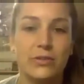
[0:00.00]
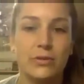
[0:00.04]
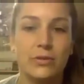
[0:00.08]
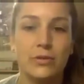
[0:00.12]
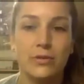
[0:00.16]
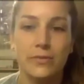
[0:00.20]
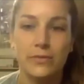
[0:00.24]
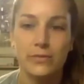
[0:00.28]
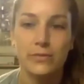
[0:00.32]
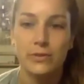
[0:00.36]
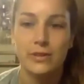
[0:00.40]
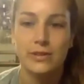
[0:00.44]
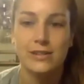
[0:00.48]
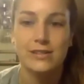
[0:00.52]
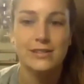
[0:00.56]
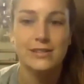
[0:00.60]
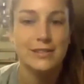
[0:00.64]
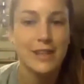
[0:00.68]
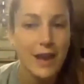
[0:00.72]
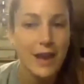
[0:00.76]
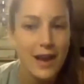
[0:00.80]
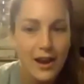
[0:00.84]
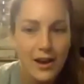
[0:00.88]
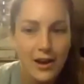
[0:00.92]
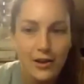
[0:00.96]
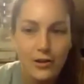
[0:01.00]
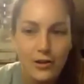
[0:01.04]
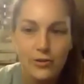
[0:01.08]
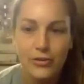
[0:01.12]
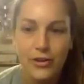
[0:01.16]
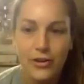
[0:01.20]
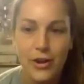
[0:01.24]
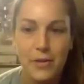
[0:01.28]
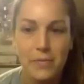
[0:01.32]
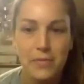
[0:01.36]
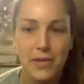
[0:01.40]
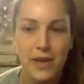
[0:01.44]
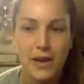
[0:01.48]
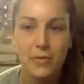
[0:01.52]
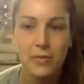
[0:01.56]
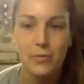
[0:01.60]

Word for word: If you need a towel, grab that,